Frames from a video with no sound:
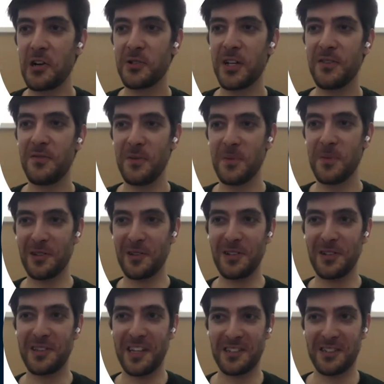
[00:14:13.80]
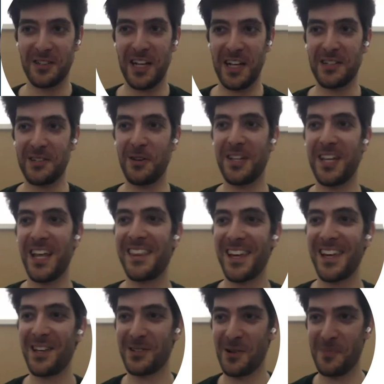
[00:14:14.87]
it's kind of hard to get feedback on these things, so
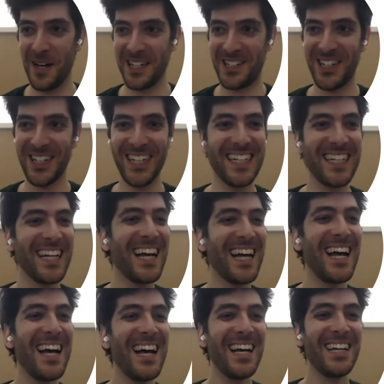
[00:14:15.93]
thank you so much.